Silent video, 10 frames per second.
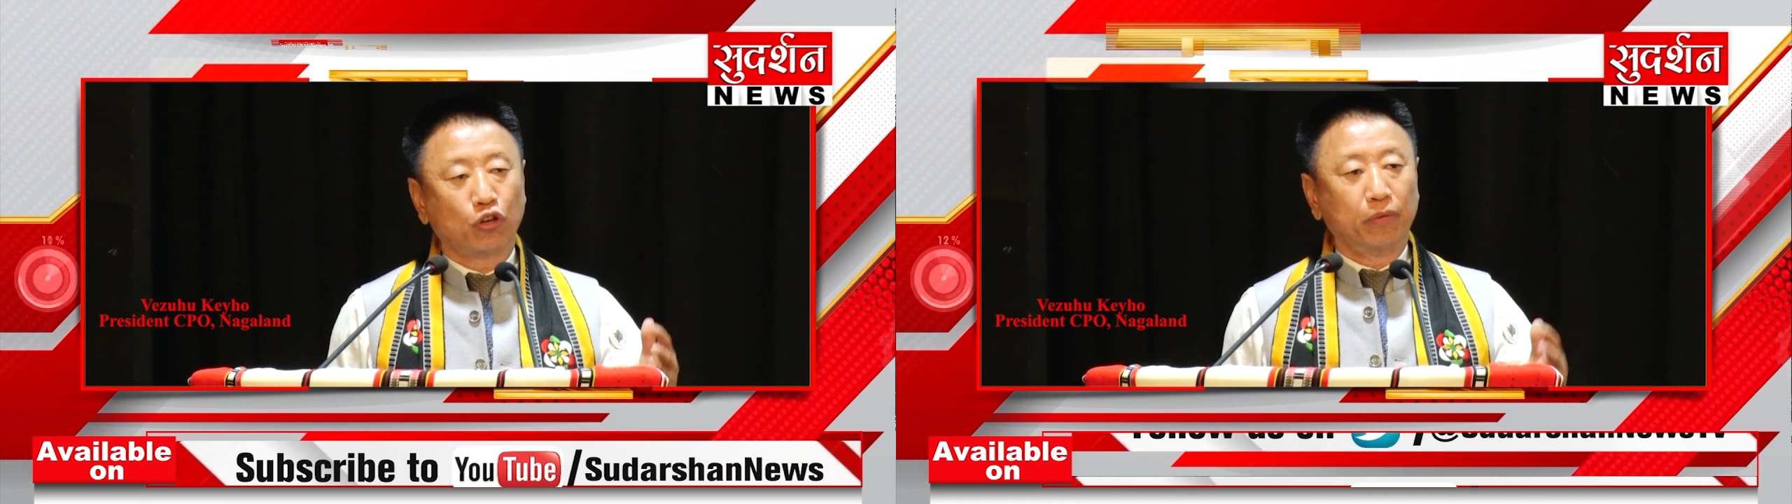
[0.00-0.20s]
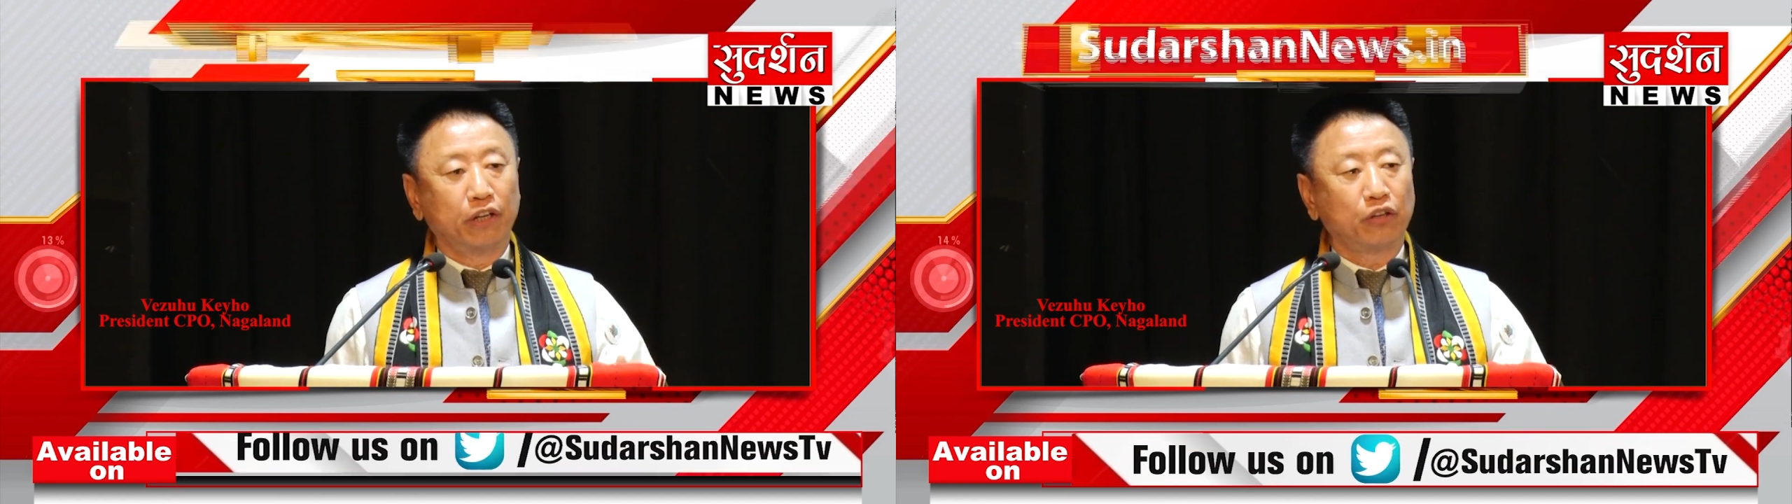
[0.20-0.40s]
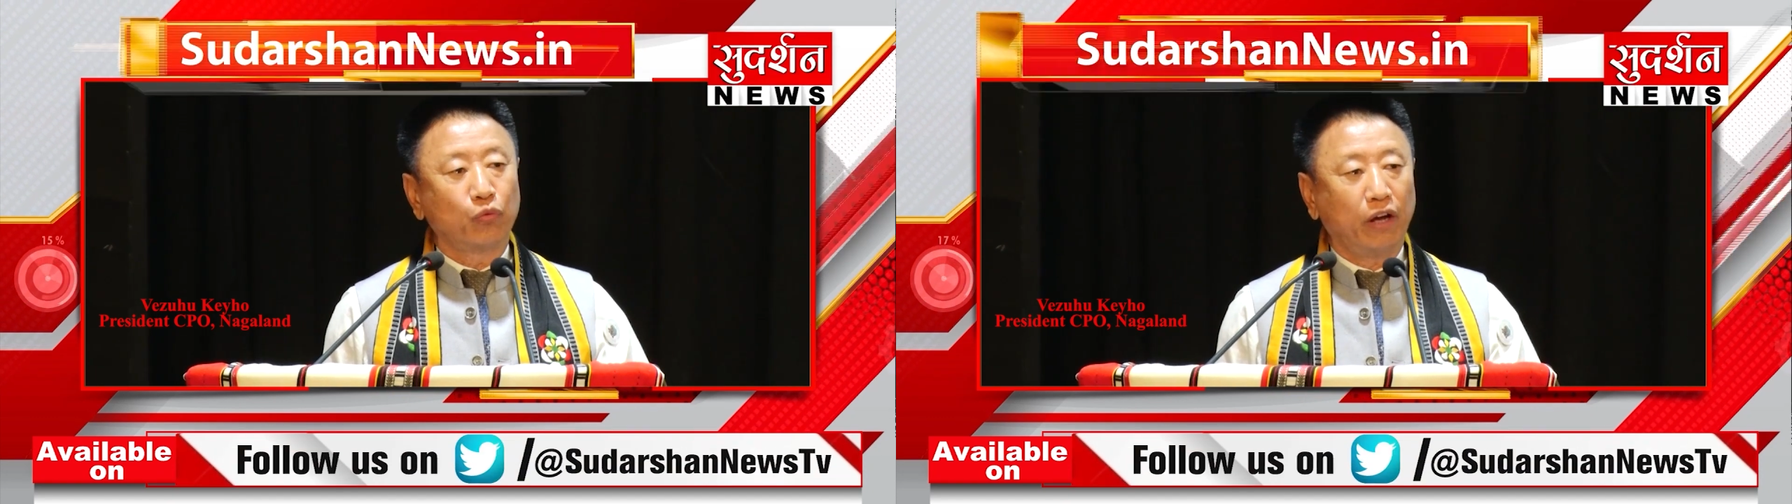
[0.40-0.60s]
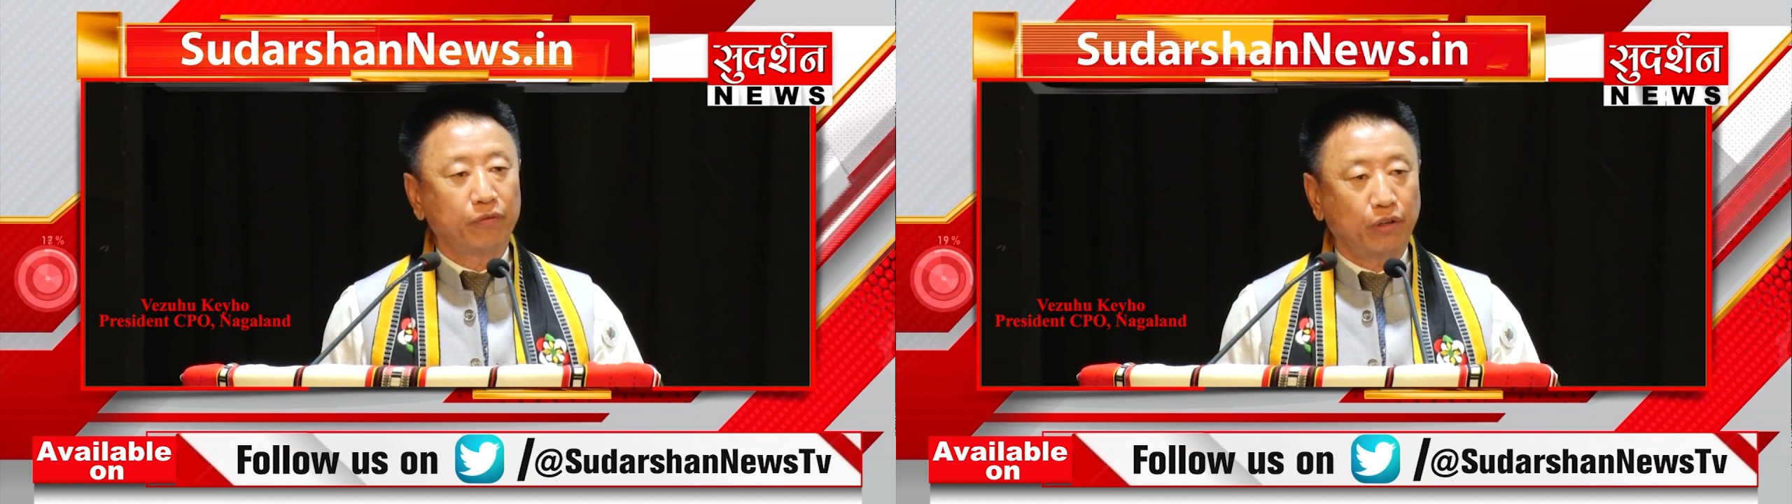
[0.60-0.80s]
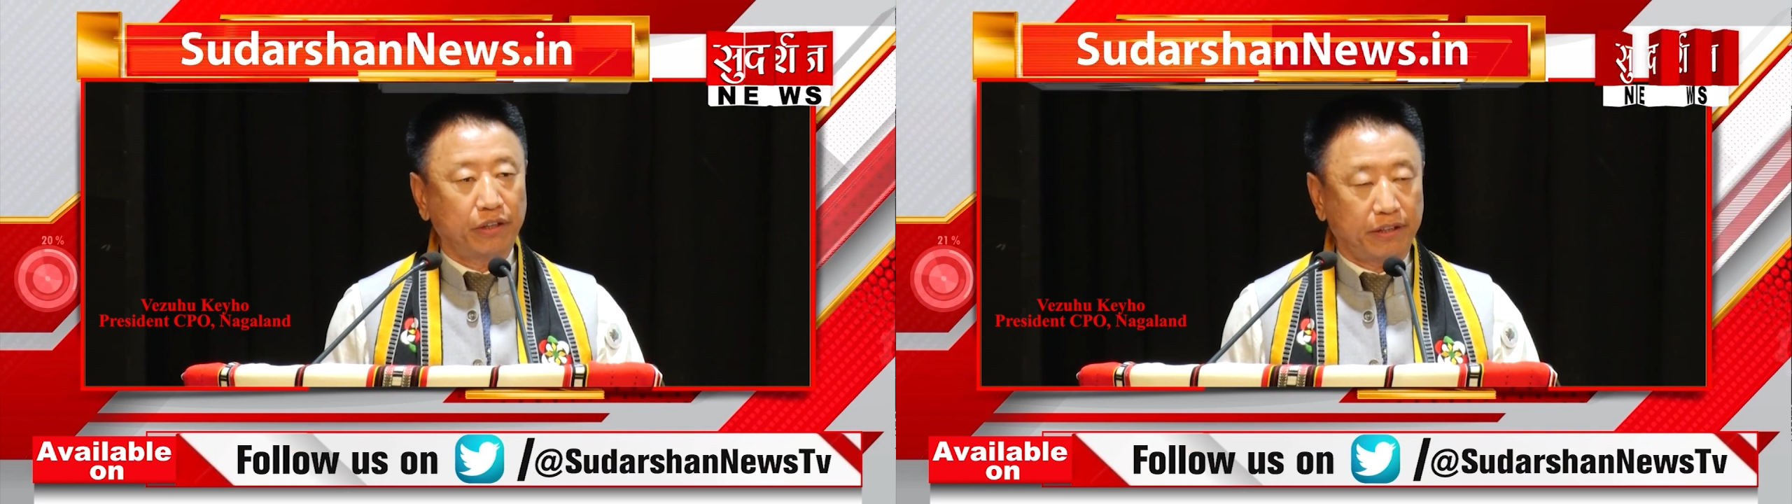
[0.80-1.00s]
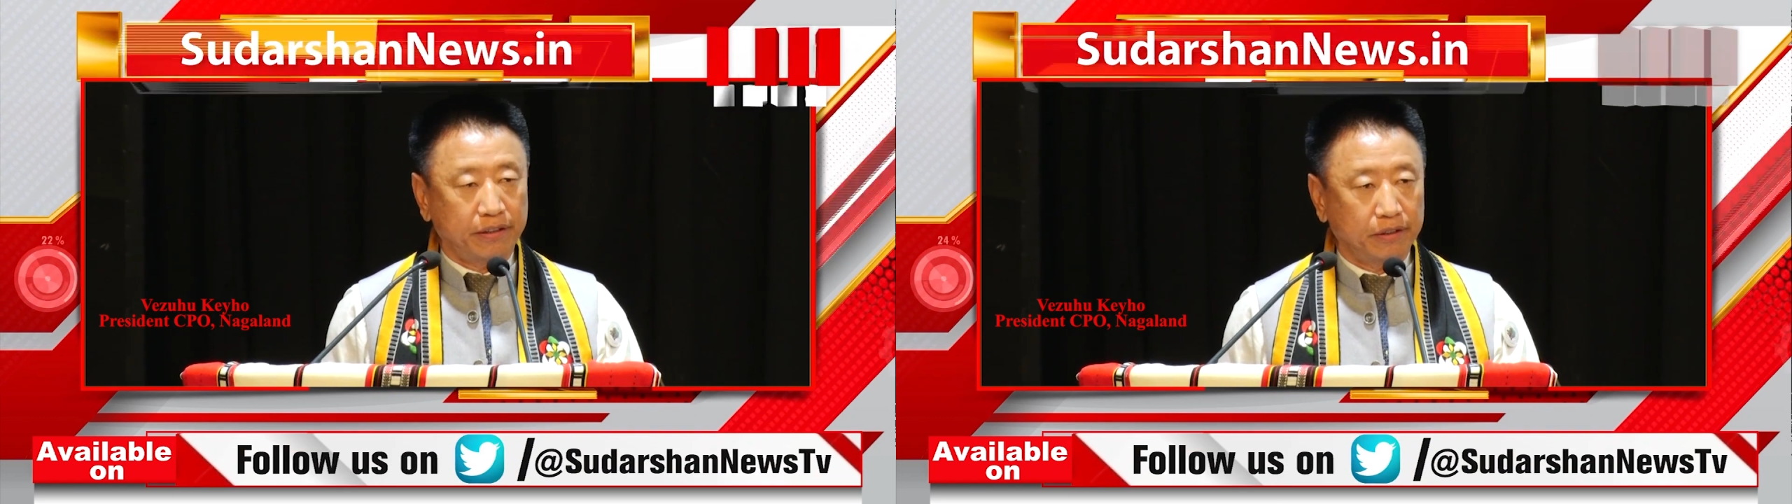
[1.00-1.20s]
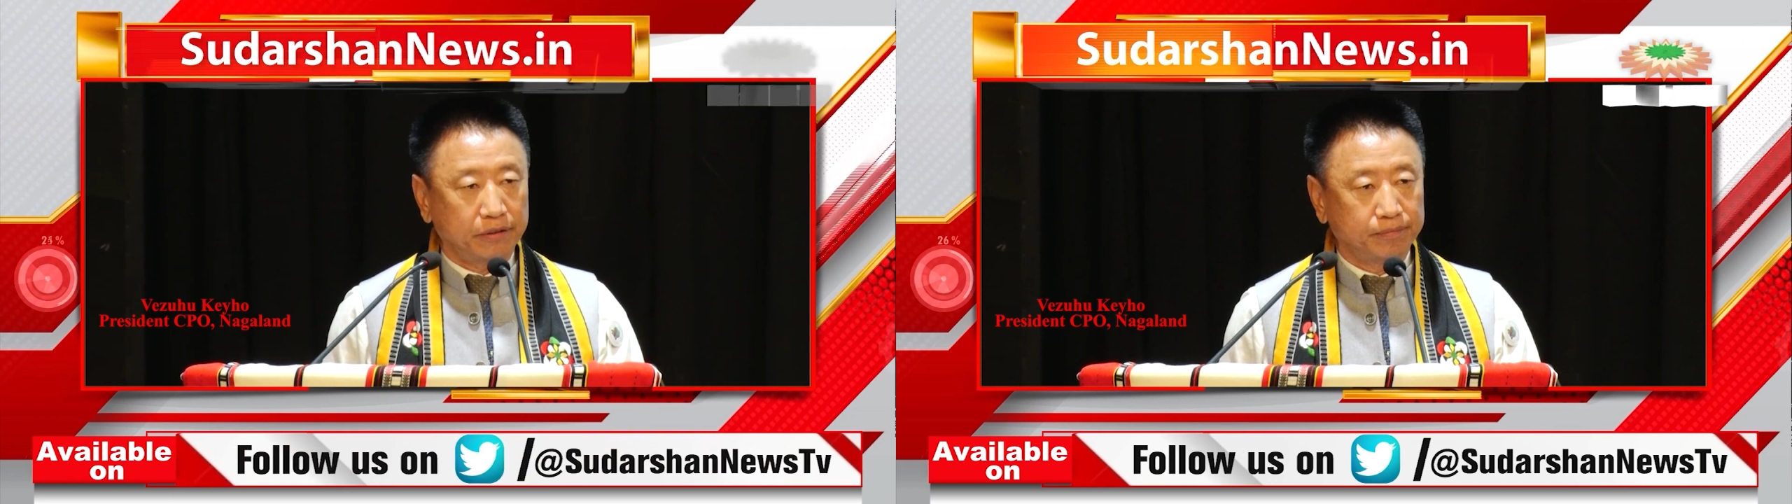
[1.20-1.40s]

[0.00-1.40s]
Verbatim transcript: so many things we have to attend.